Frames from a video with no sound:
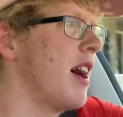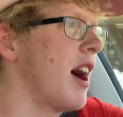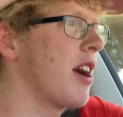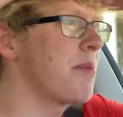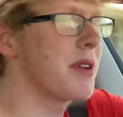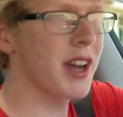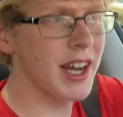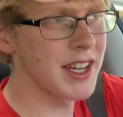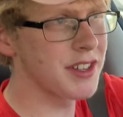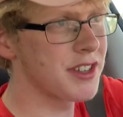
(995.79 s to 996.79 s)
I hope you
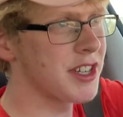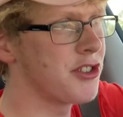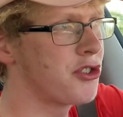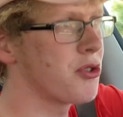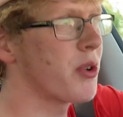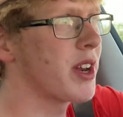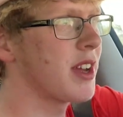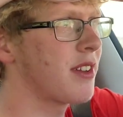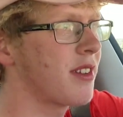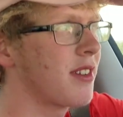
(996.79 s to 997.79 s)
guys enjoyed
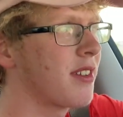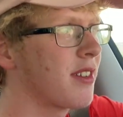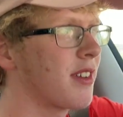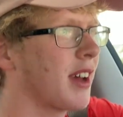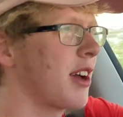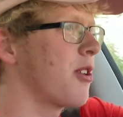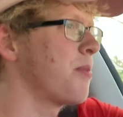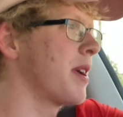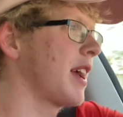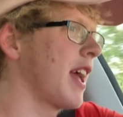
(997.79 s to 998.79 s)
it. I
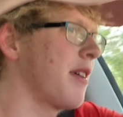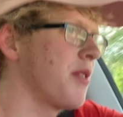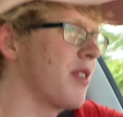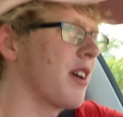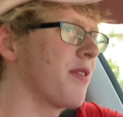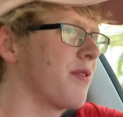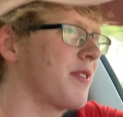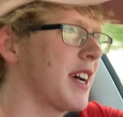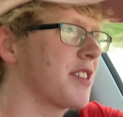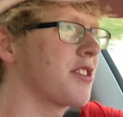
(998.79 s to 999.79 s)
hope I gave you enough
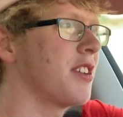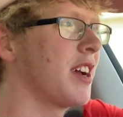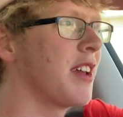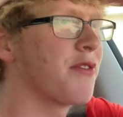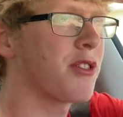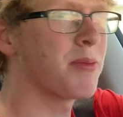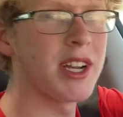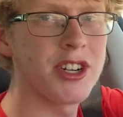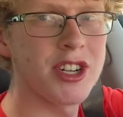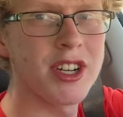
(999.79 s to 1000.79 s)
Tesla
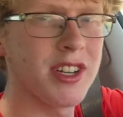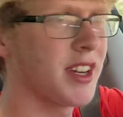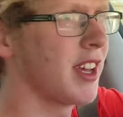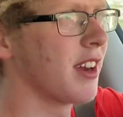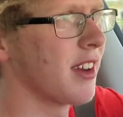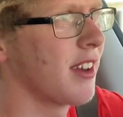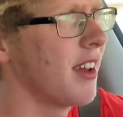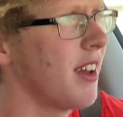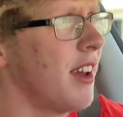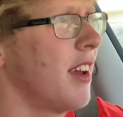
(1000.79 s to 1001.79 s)
information and
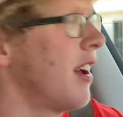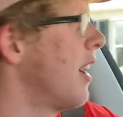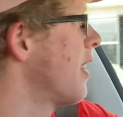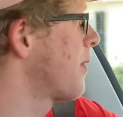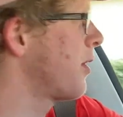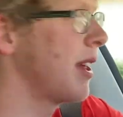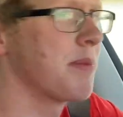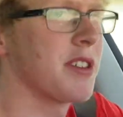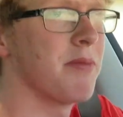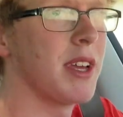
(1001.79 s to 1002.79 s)
enough
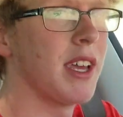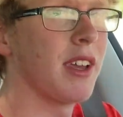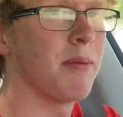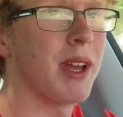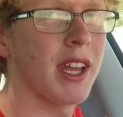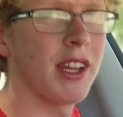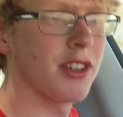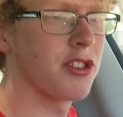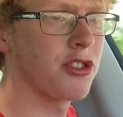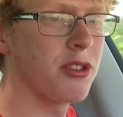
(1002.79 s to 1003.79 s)
clips of me making
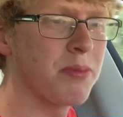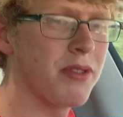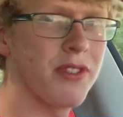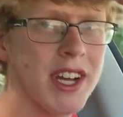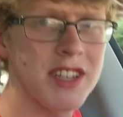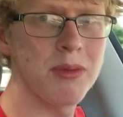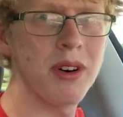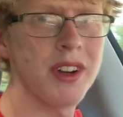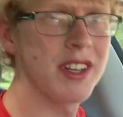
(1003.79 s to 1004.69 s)
a stupid face while it